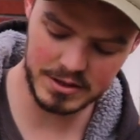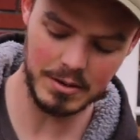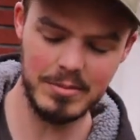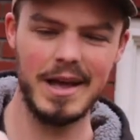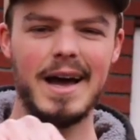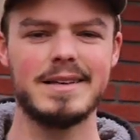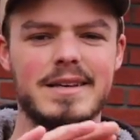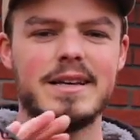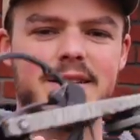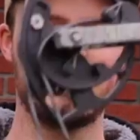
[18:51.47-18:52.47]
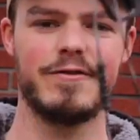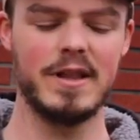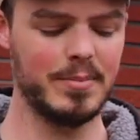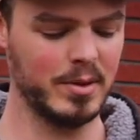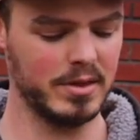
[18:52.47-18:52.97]
Some guys like to
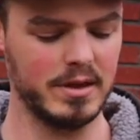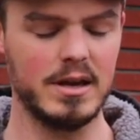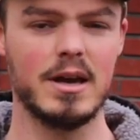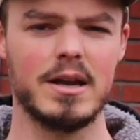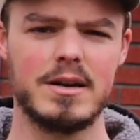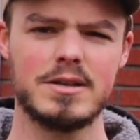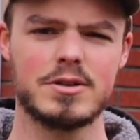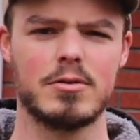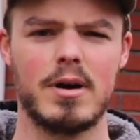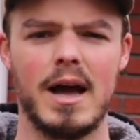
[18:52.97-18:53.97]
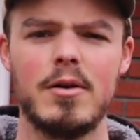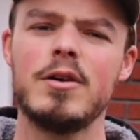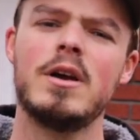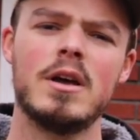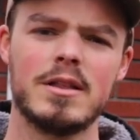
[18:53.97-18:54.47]
flip it, the disc around,
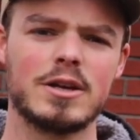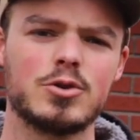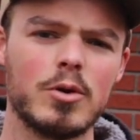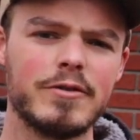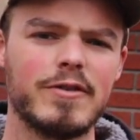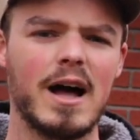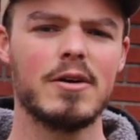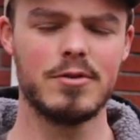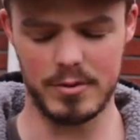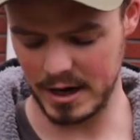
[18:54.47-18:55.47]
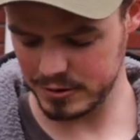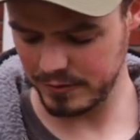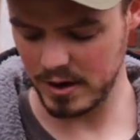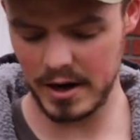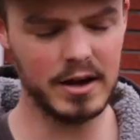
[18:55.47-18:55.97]
like Troy Fowler, the Ranch
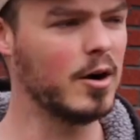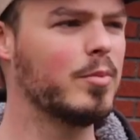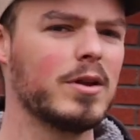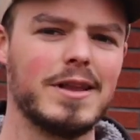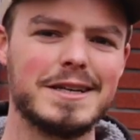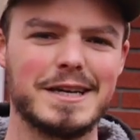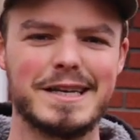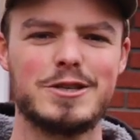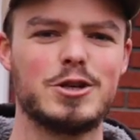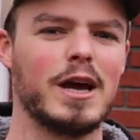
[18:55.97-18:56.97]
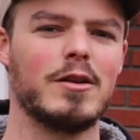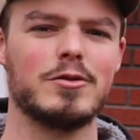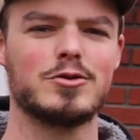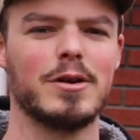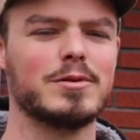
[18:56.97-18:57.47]
Fairy. I'll put a link to his channel in
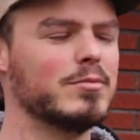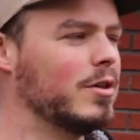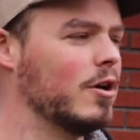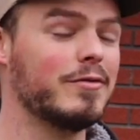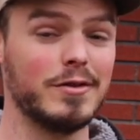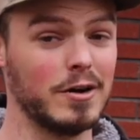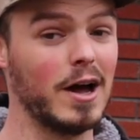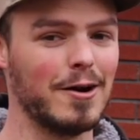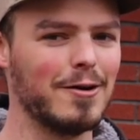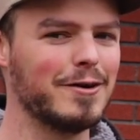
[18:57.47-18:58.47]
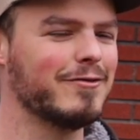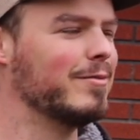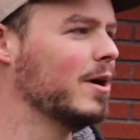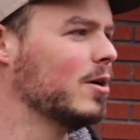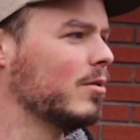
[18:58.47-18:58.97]
the description below if you're not already
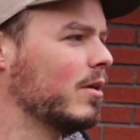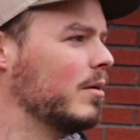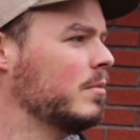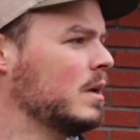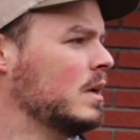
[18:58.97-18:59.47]
familiar with him.